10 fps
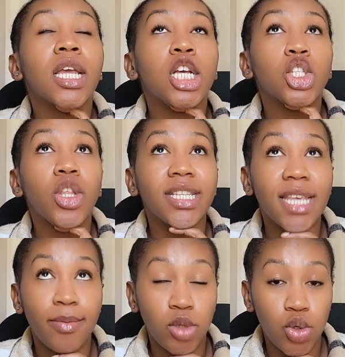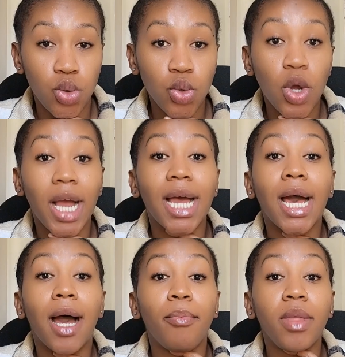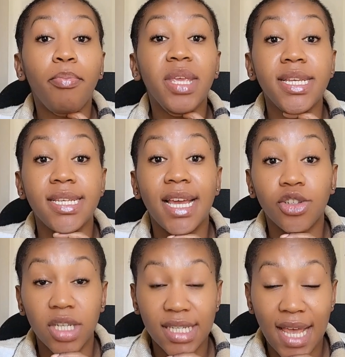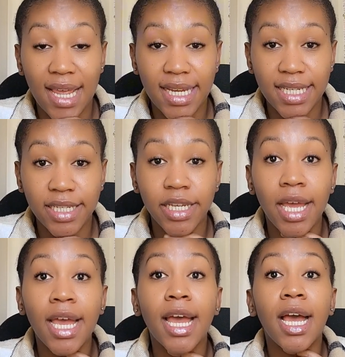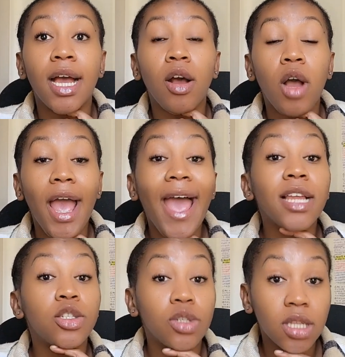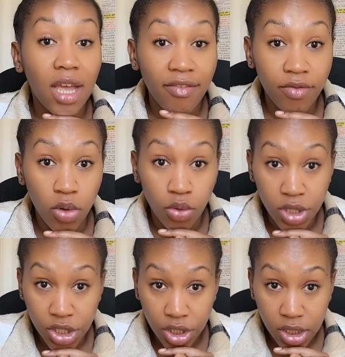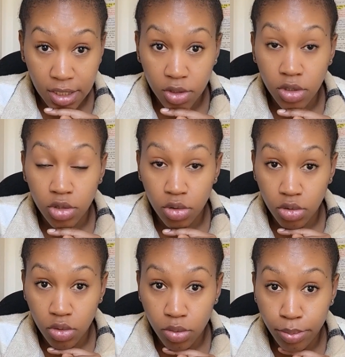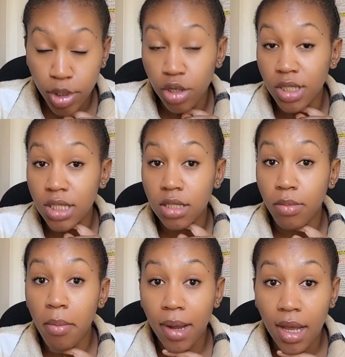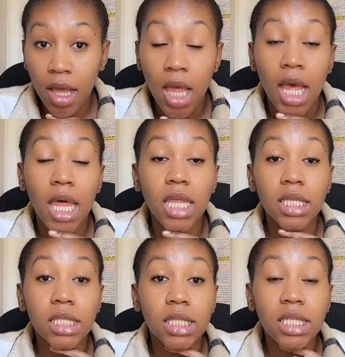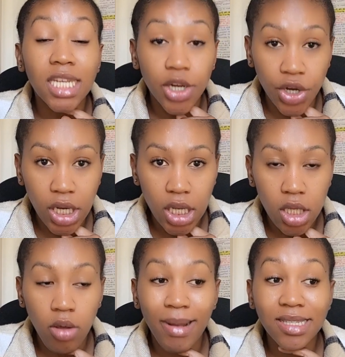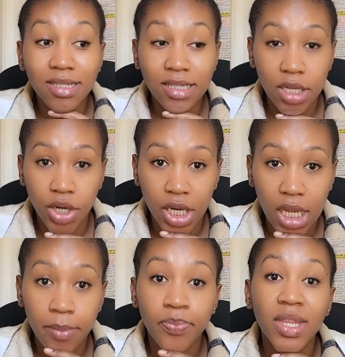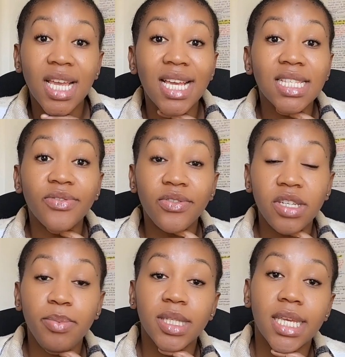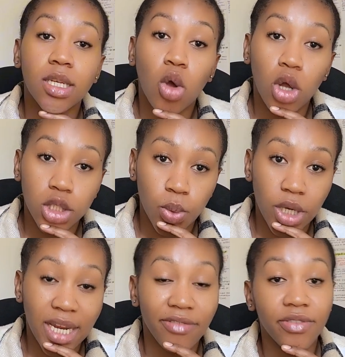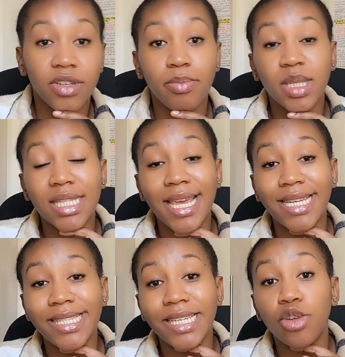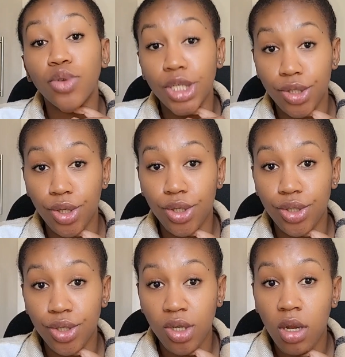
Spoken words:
So there's M2, the pediatric side. And you still have your research that you need to do, because remember, this degree, your master's degree, is 50% coursework and 50% research.